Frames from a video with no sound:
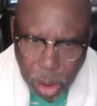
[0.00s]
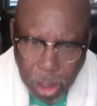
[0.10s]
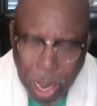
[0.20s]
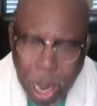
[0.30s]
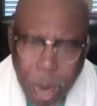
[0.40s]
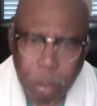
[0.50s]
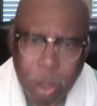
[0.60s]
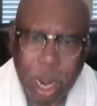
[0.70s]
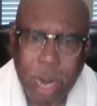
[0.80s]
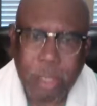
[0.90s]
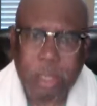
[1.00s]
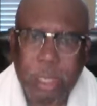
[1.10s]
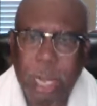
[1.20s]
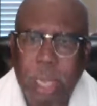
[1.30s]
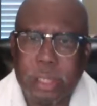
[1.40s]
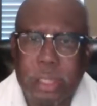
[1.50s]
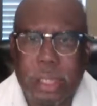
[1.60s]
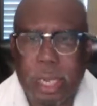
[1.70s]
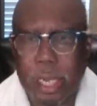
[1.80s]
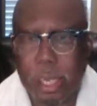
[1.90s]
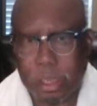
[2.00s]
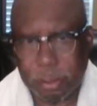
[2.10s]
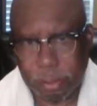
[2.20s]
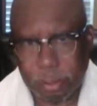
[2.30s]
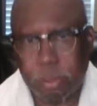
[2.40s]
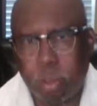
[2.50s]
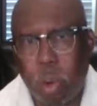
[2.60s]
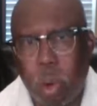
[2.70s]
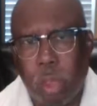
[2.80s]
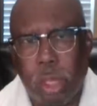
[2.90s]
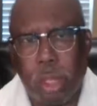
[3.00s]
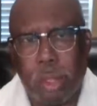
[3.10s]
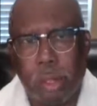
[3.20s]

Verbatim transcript: Albert Einstein said, quoted,